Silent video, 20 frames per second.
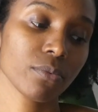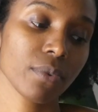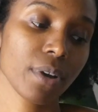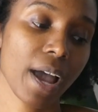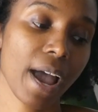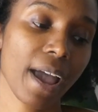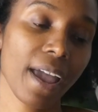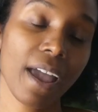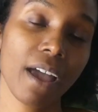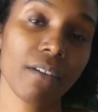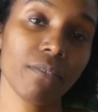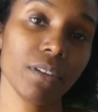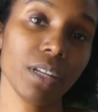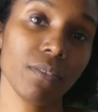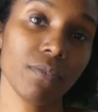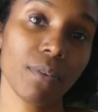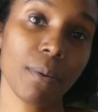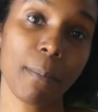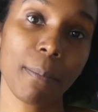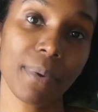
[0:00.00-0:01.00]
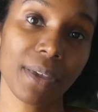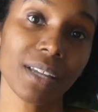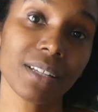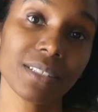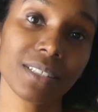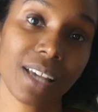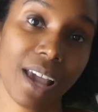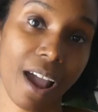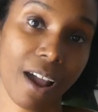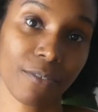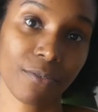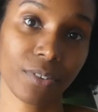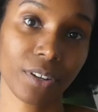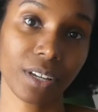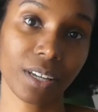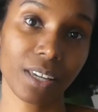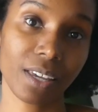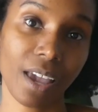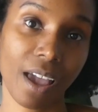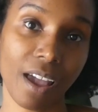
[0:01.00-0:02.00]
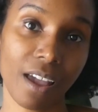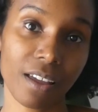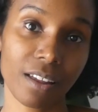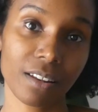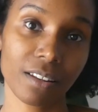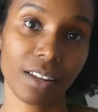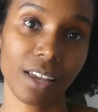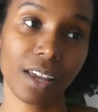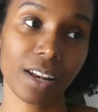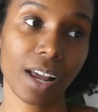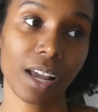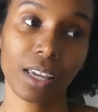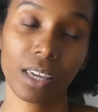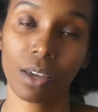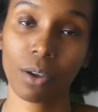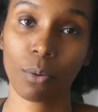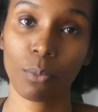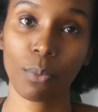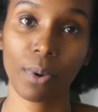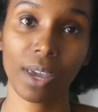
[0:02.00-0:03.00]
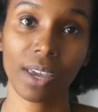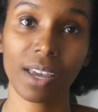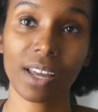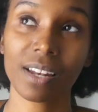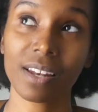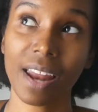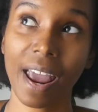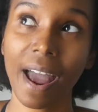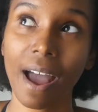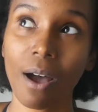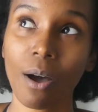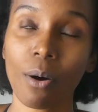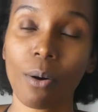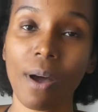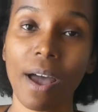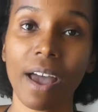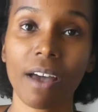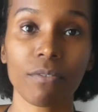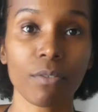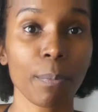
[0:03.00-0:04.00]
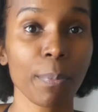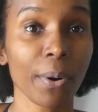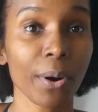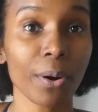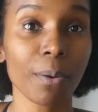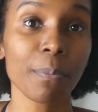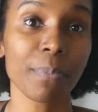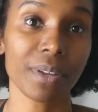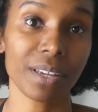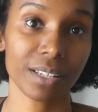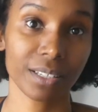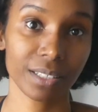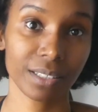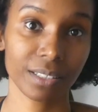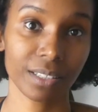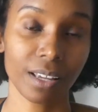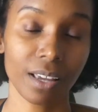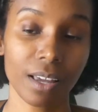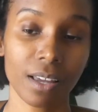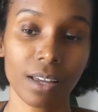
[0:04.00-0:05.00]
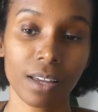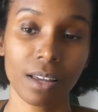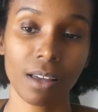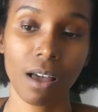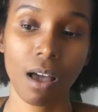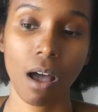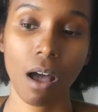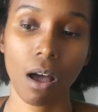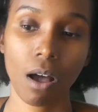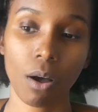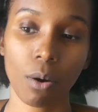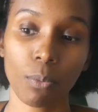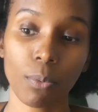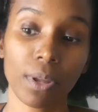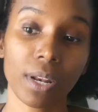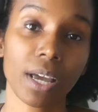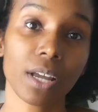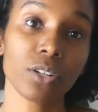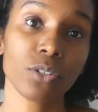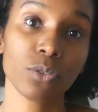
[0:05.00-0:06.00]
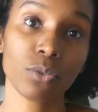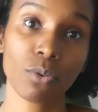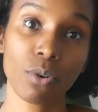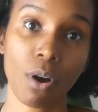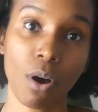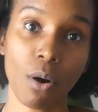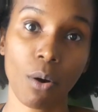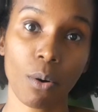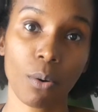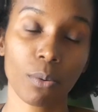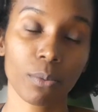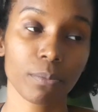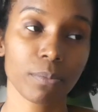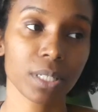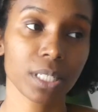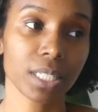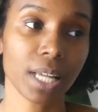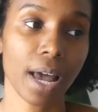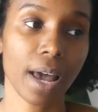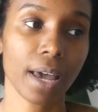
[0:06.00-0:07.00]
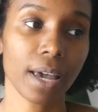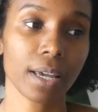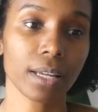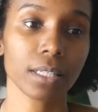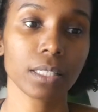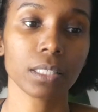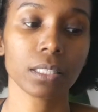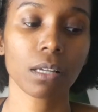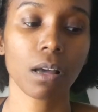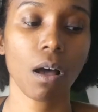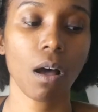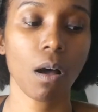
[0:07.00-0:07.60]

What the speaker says: I haven't even been to Africa yet, and I can't wait. And now I have a purpose when I do go, besides